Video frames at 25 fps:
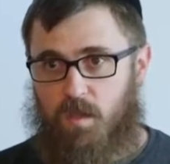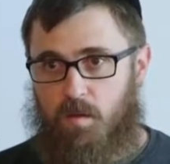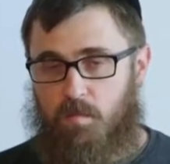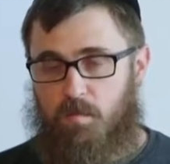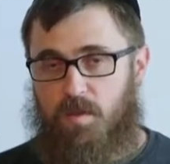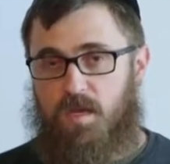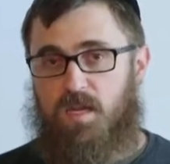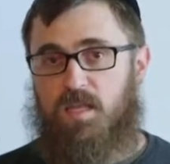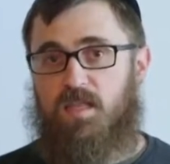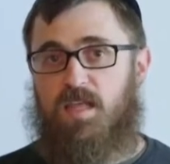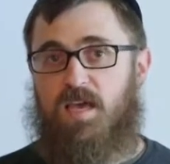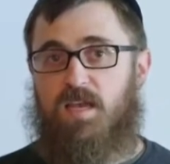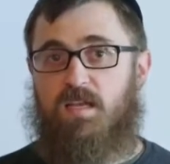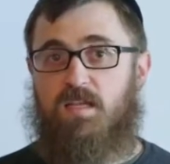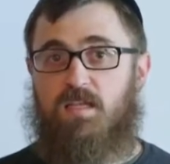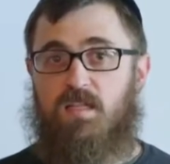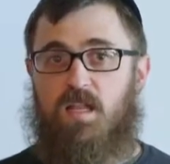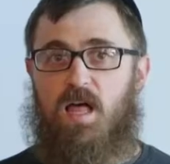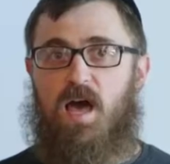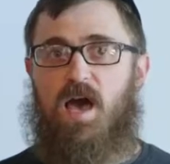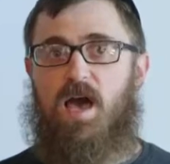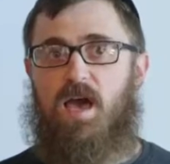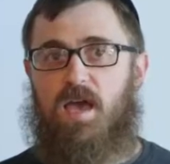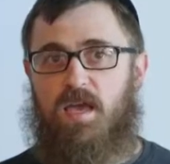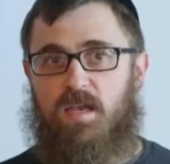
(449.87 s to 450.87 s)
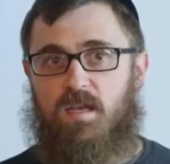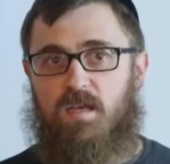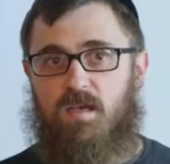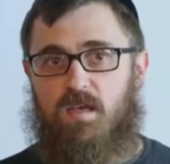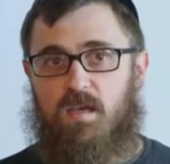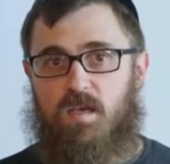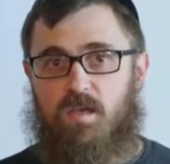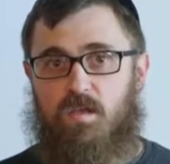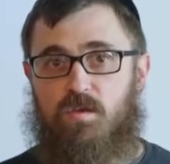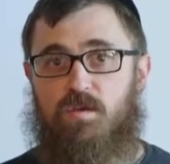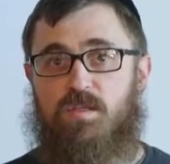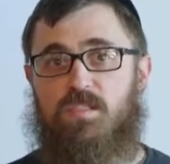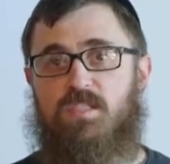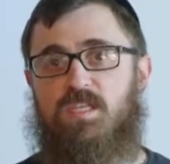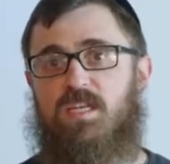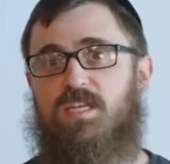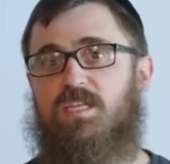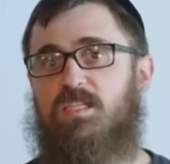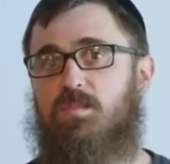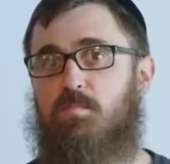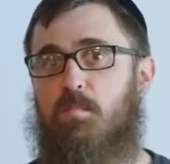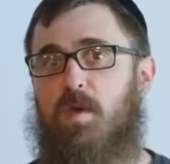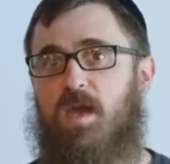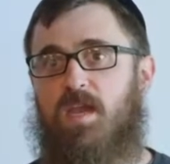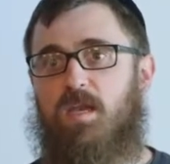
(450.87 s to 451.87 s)
Meaning that Glide, you can
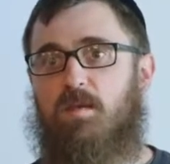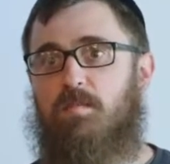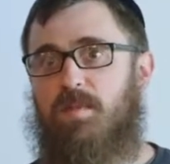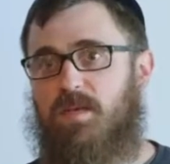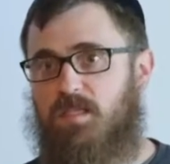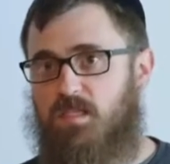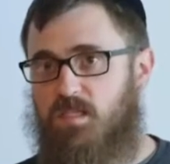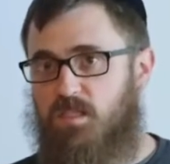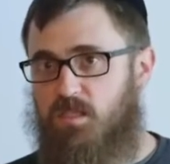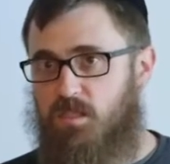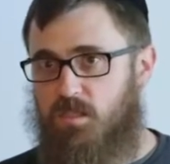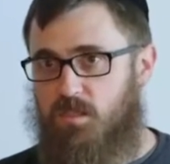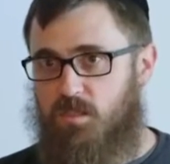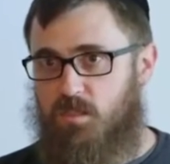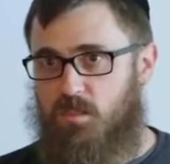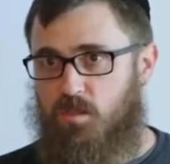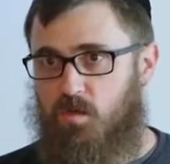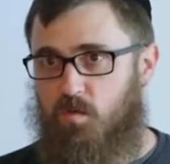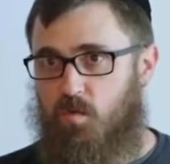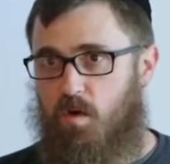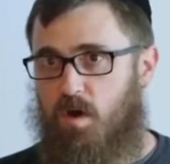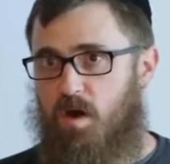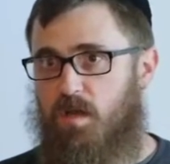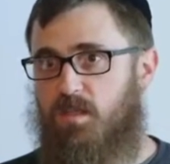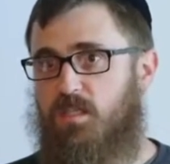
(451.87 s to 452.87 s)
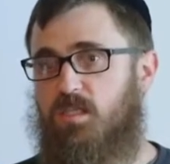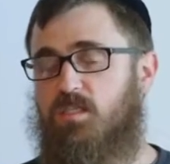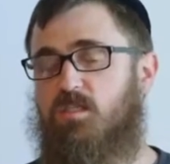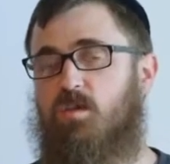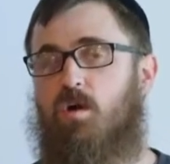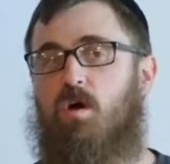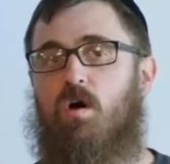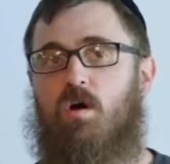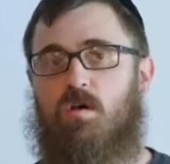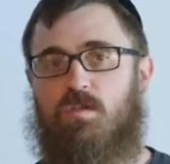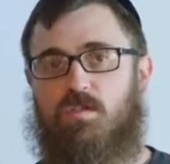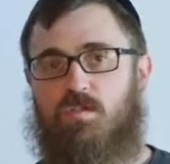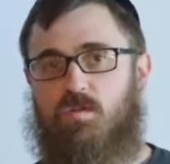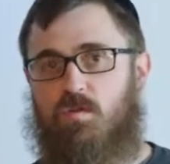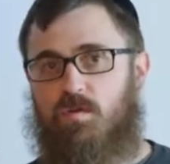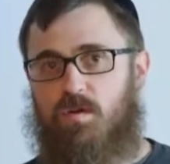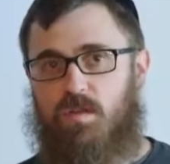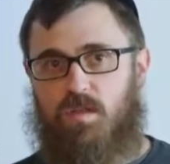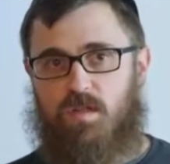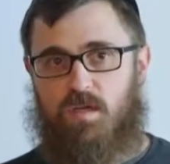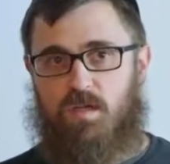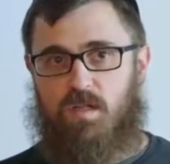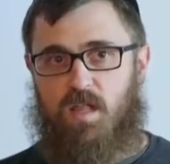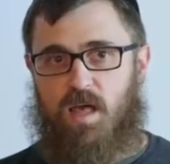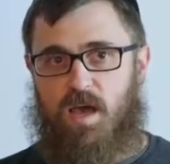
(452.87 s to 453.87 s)
send as many messages as you want, it's all stored
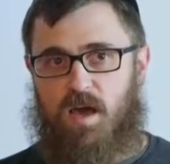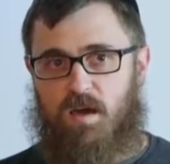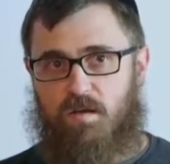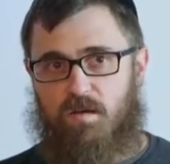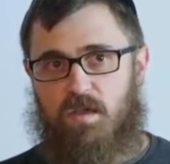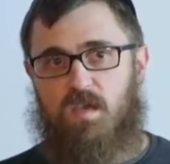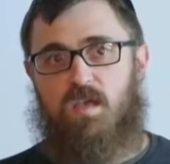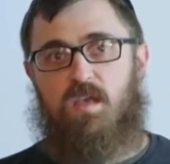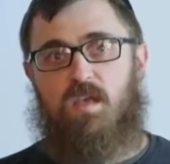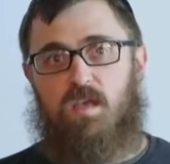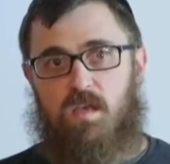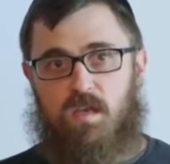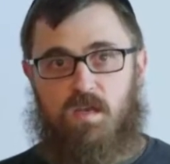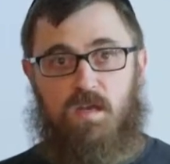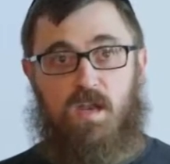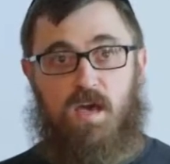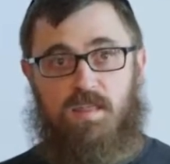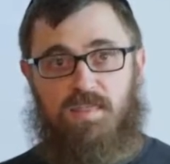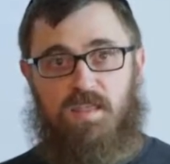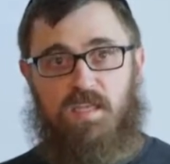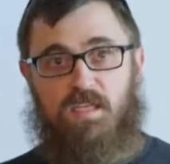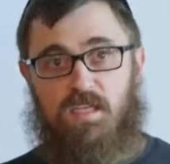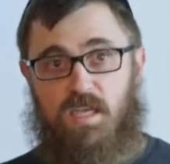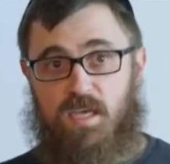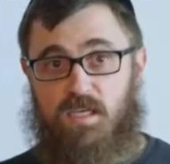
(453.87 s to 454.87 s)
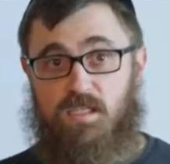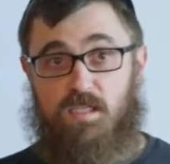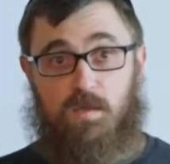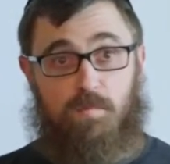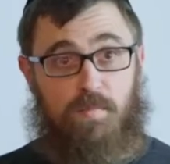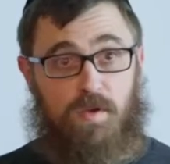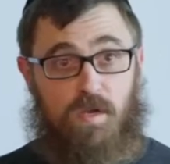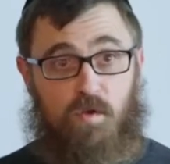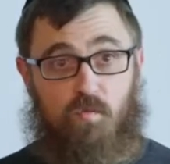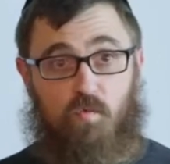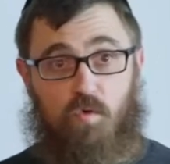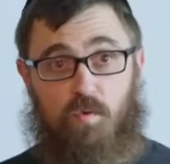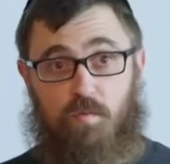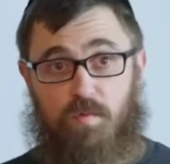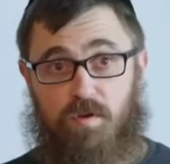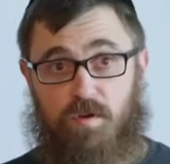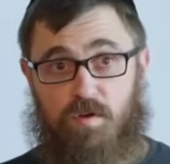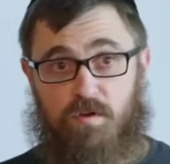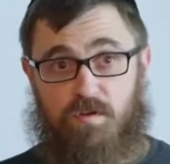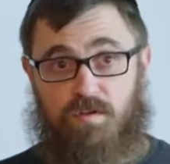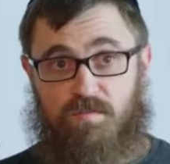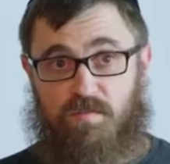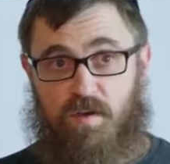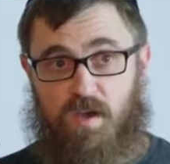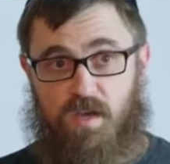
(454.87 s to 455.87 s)
in the cloud, nothing takes up any room on
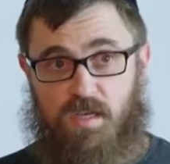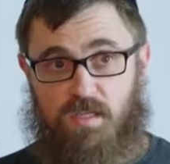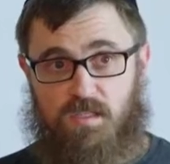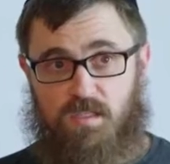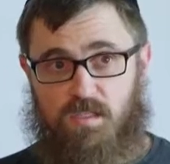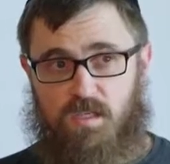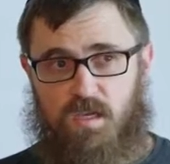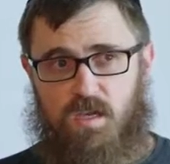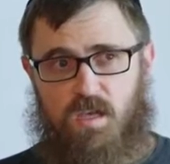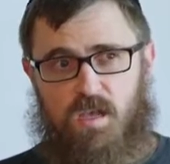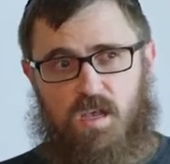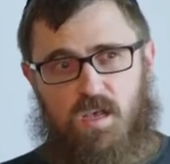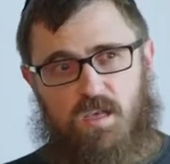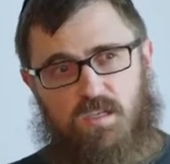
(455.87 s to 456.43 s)
your device.